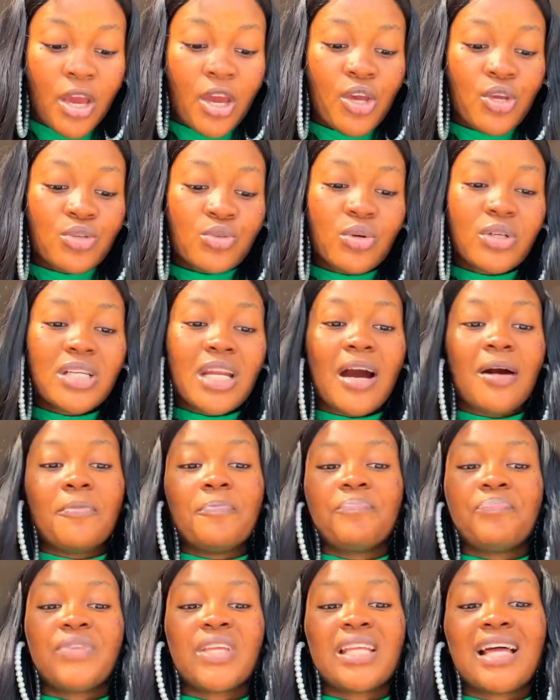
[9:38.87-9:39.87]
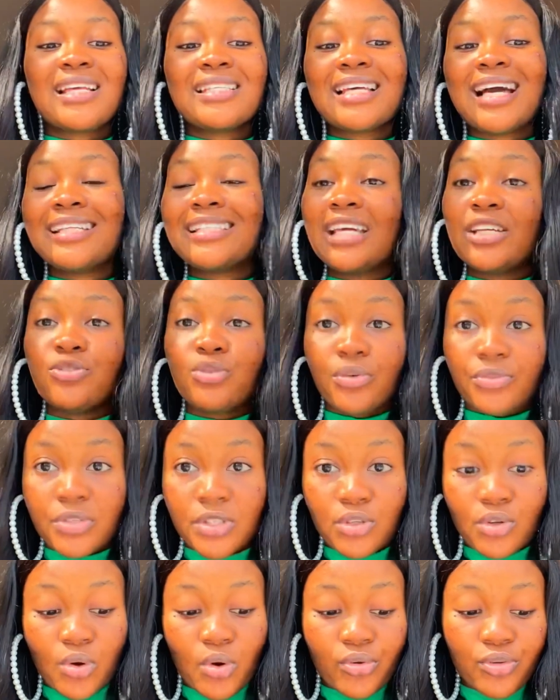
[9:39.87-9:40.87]
So now then at the end of
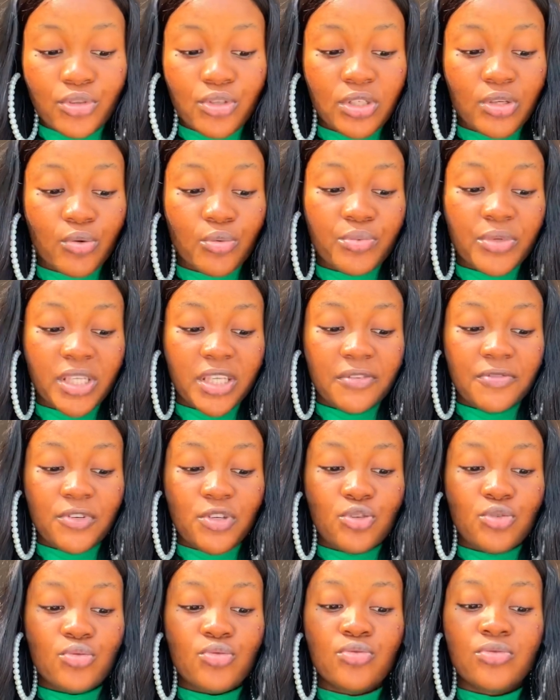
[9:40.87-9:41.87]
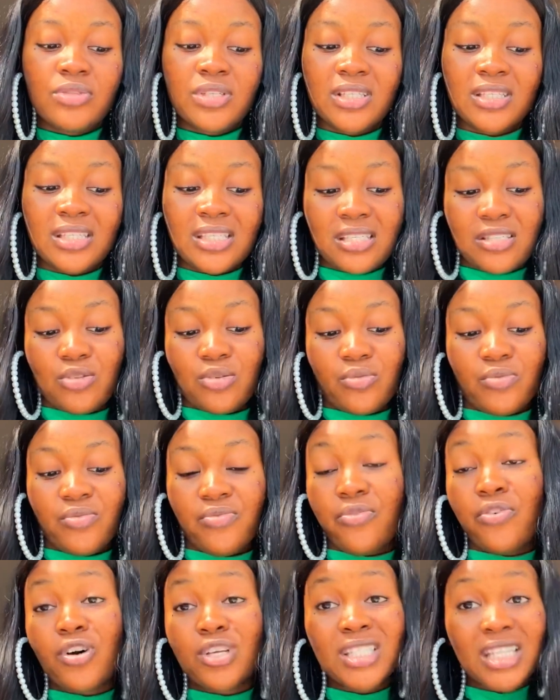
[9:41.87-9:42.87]
this course, they will be giving you
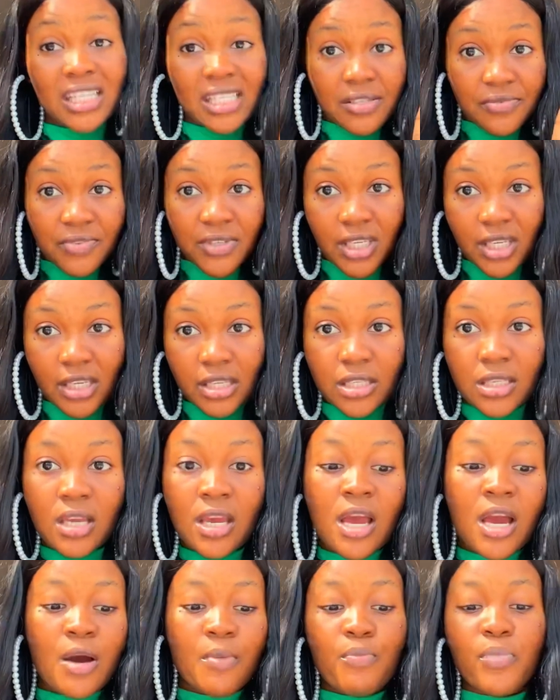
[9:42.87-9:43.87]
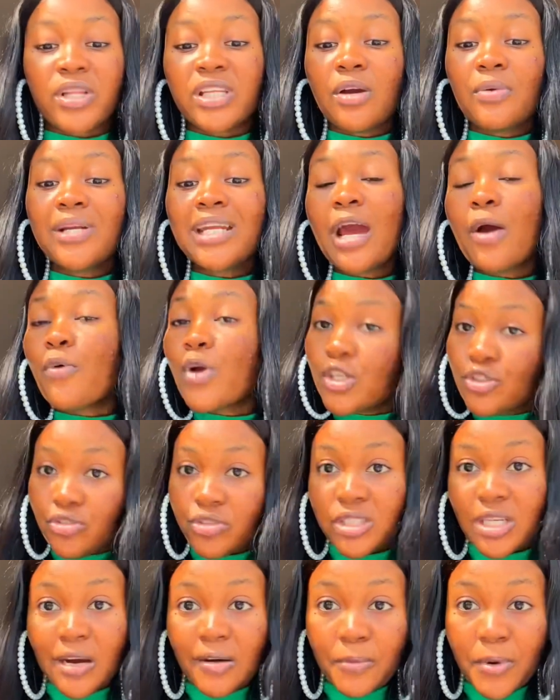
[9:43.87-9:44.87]
4 certificates. But then when I went
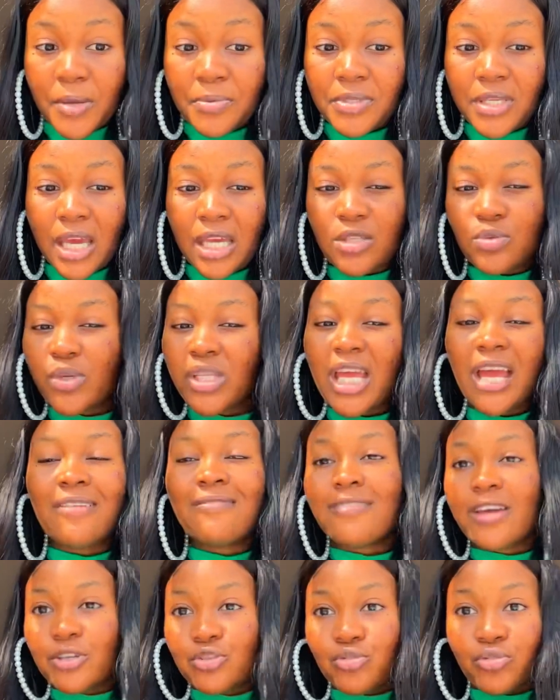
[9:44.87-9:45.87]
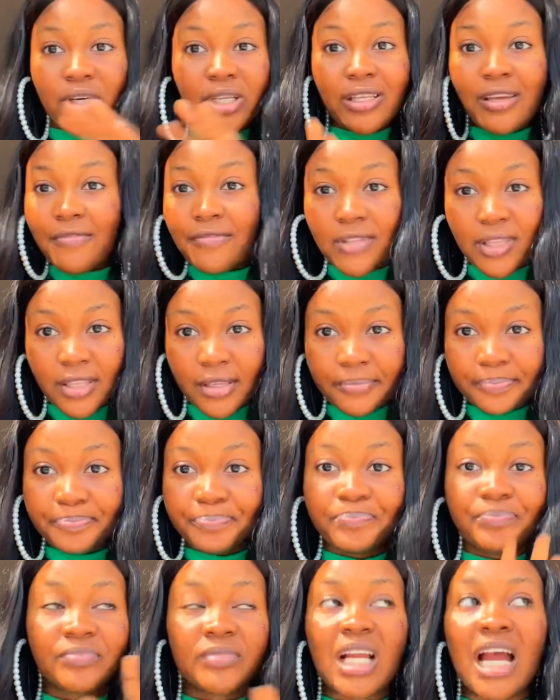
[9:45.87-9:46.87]
through their website, when I read through and
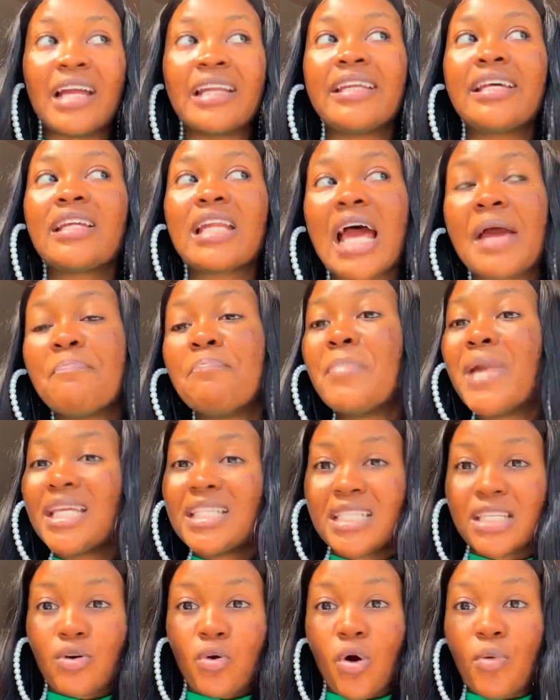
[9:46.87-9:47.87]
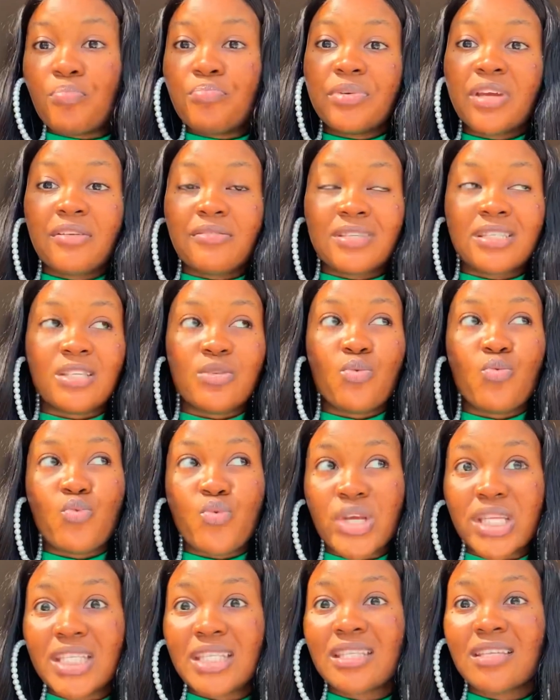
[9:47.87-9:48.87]
everything, and then I made comparison
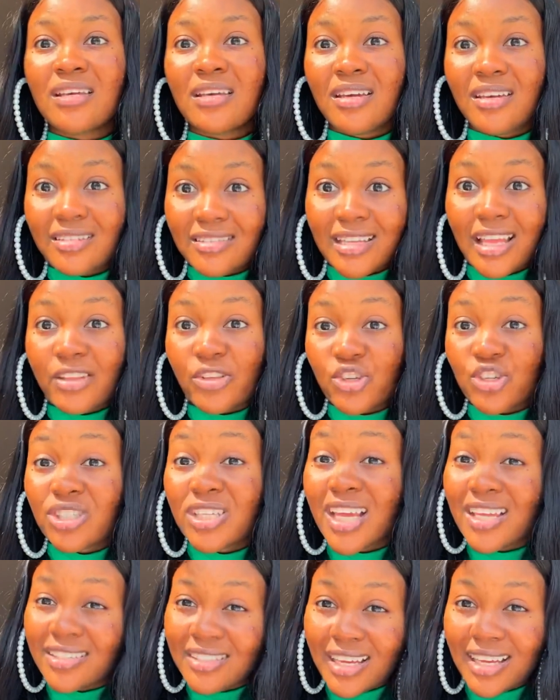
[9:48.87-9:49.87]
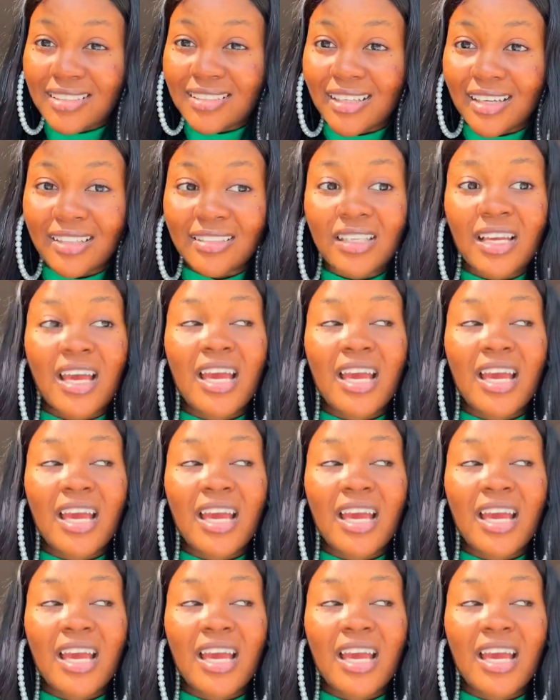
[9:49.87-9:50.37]
with international standard,